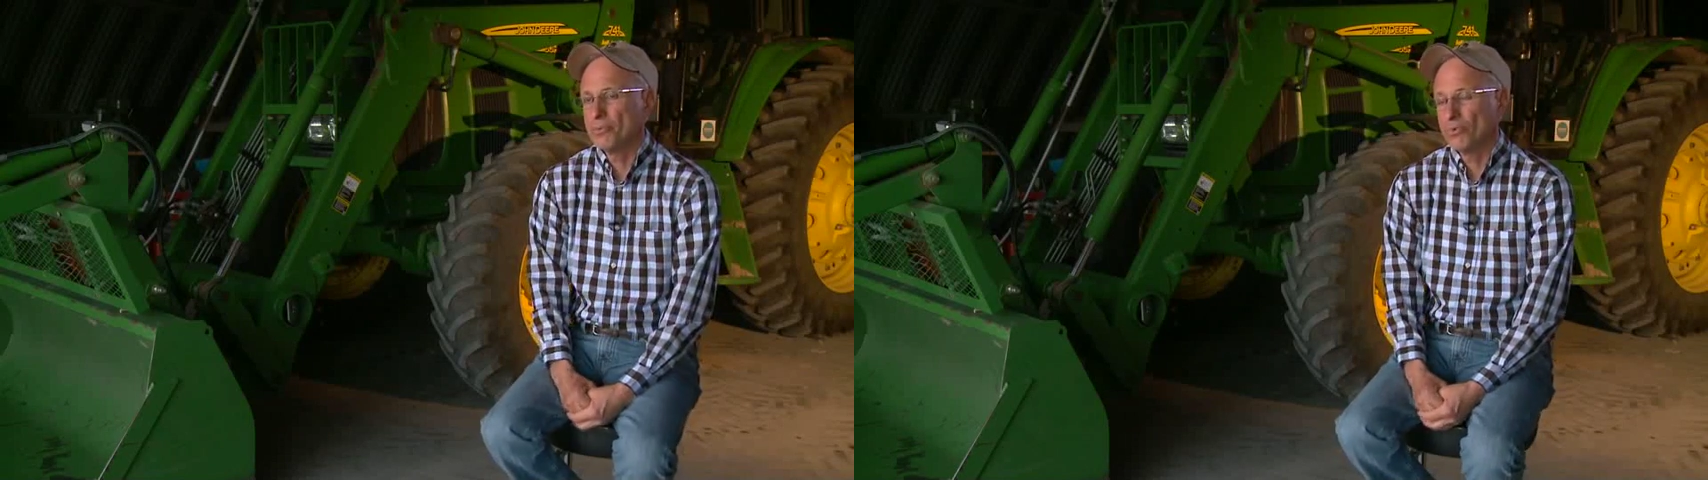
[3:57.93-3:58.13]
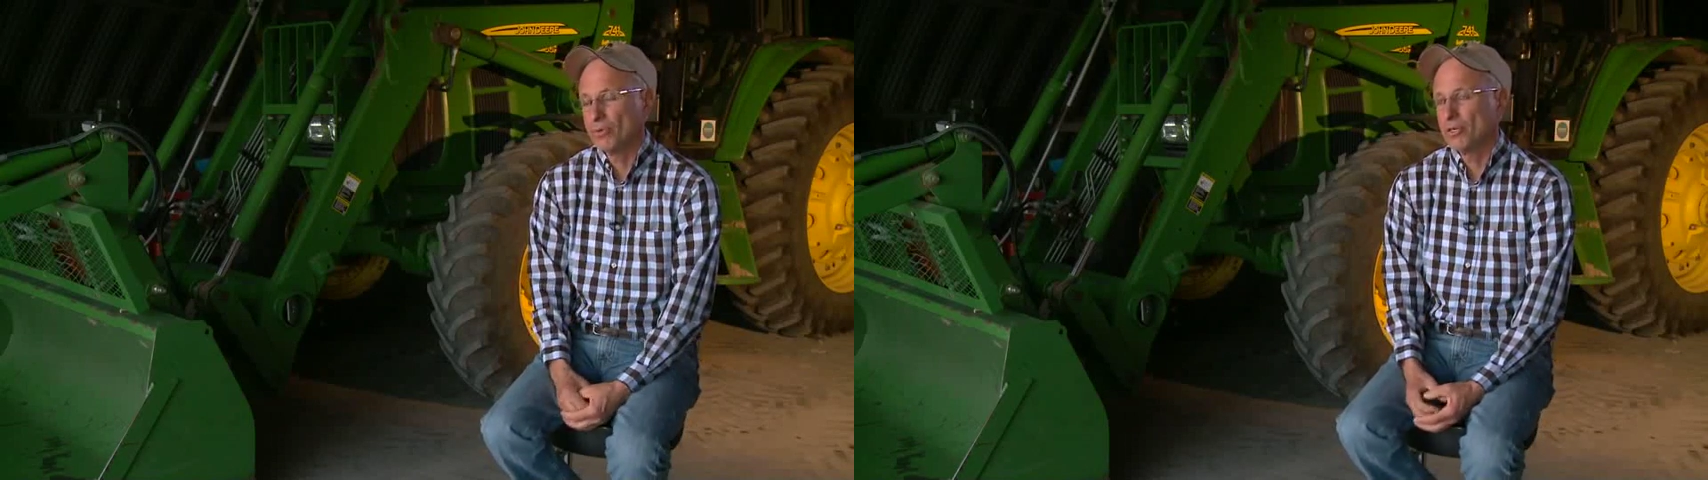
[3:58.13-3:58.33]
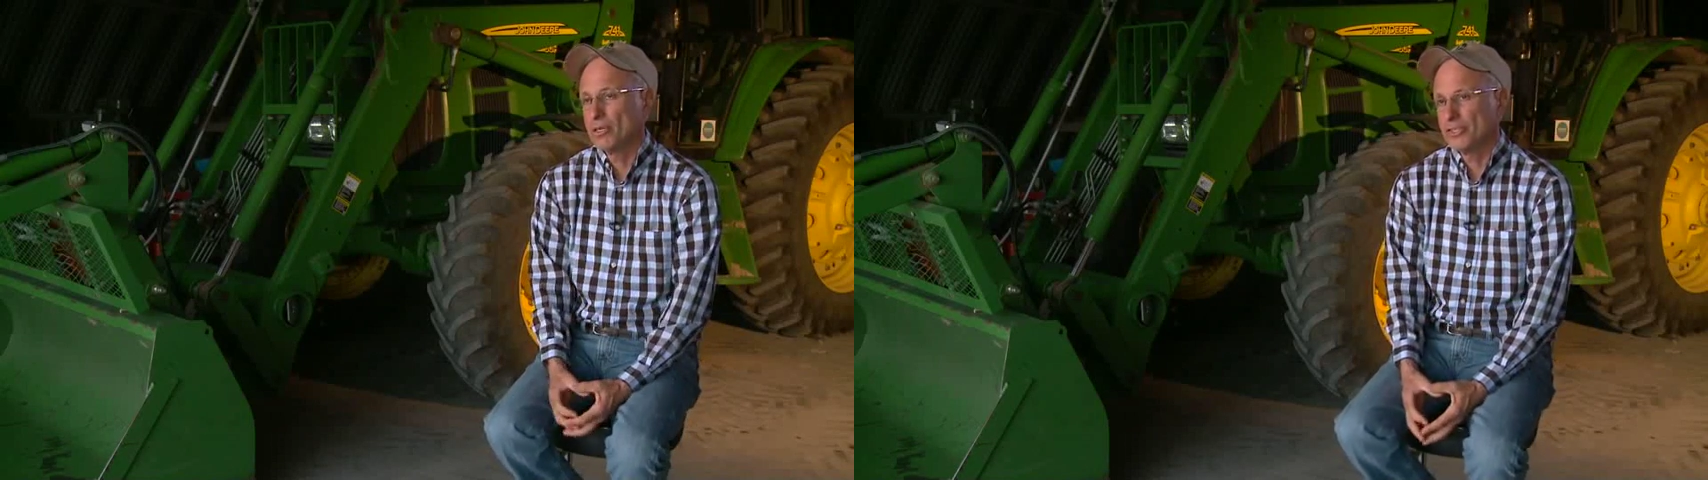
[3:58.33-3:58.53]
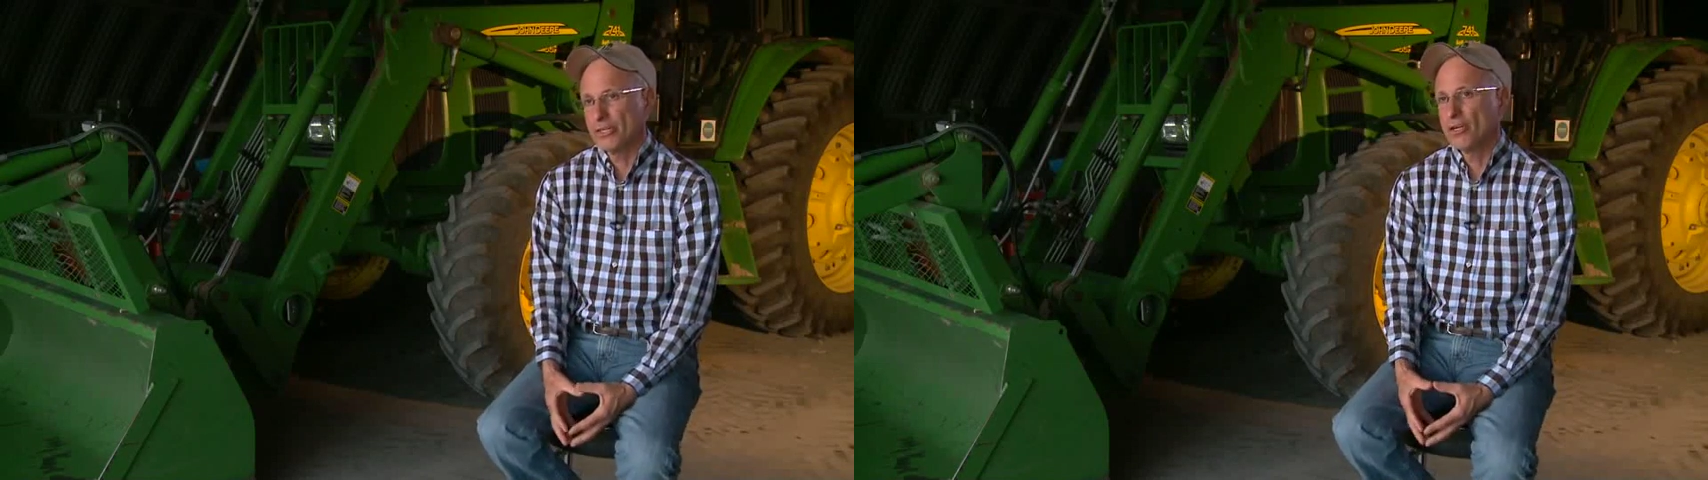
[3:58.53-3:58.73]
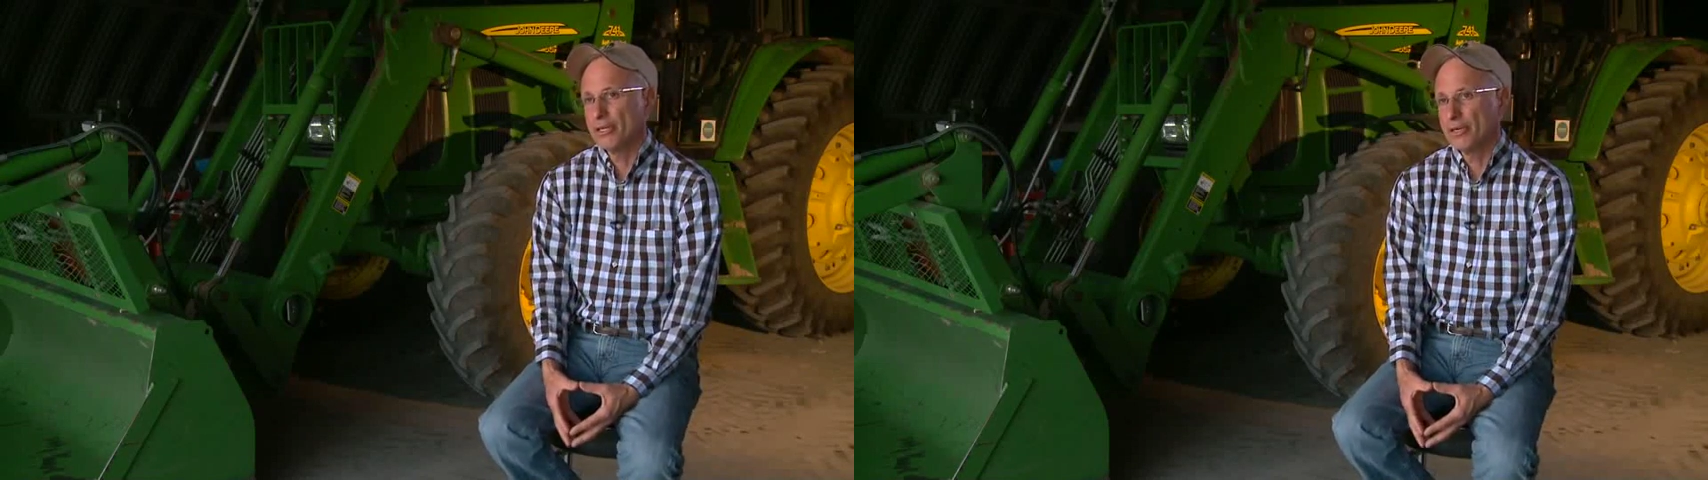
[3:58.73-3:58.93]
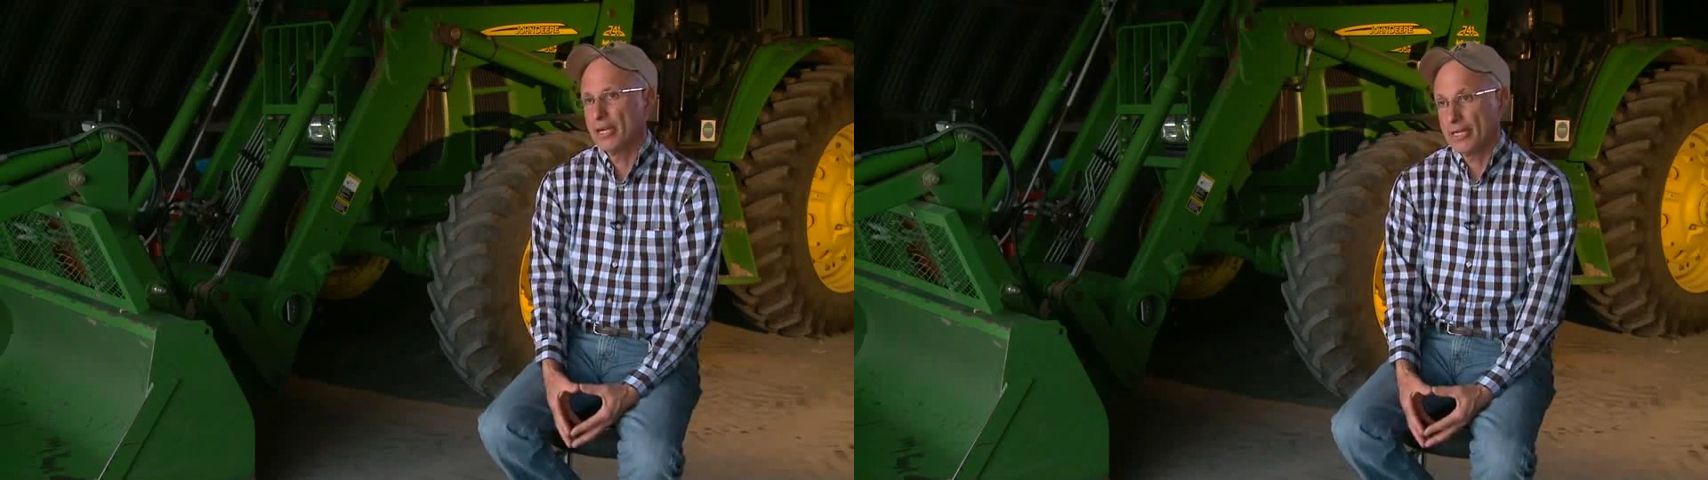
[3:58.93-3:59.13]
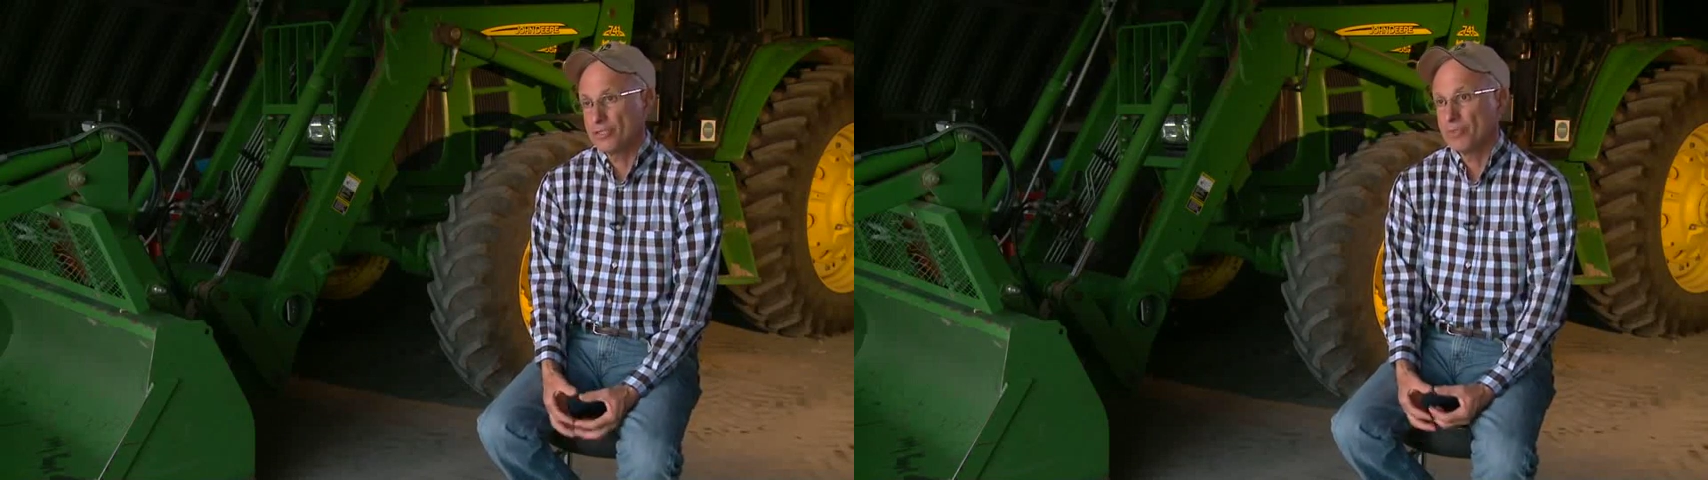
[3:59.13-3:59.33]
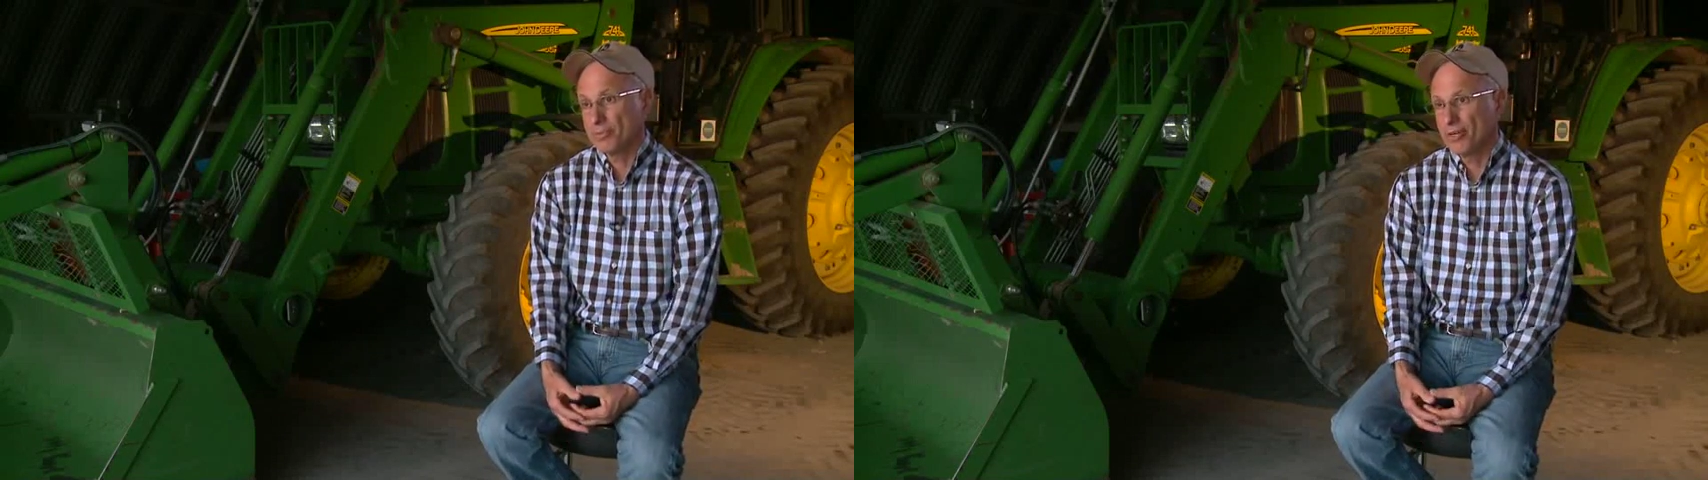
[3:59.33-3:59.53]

we wear our John Deere hats with